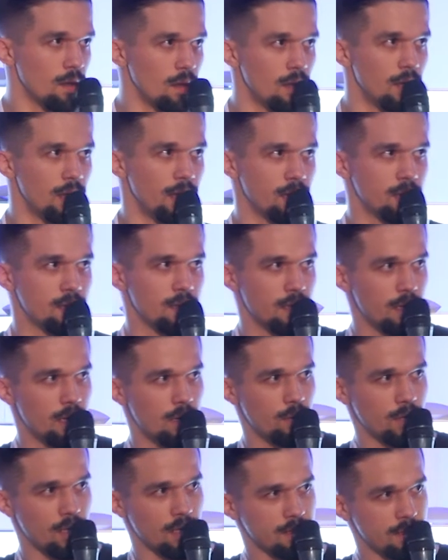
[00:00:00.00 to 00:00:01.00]
And
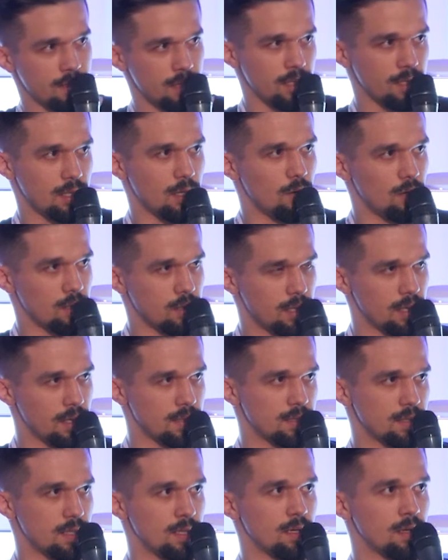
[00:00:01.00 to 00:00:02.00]
here we can select our tech
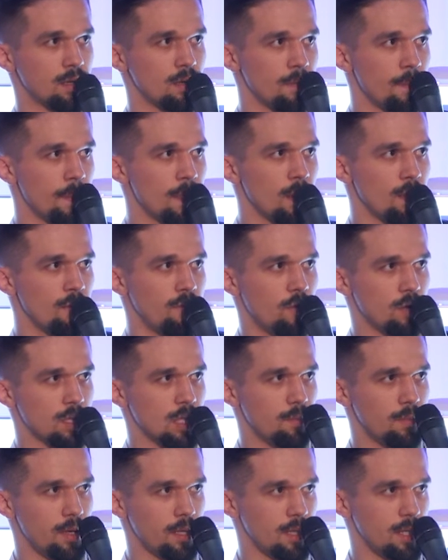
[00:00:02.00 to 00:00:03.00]
stack. For
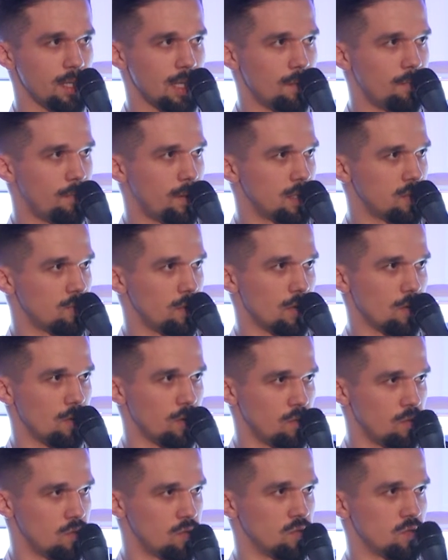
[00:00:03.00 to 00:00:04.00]
the main database, we are
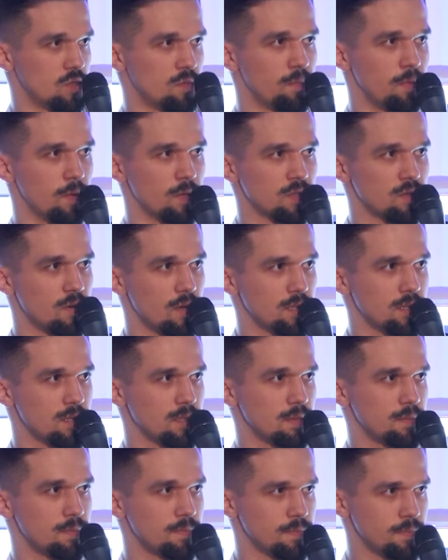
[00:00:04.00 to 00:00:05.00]
going to choose
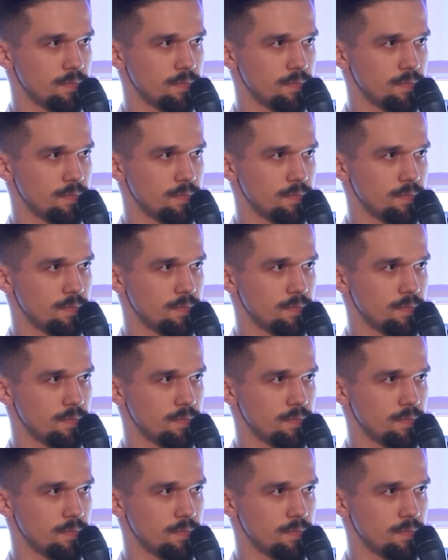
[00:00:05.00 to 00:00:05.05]
Postgres.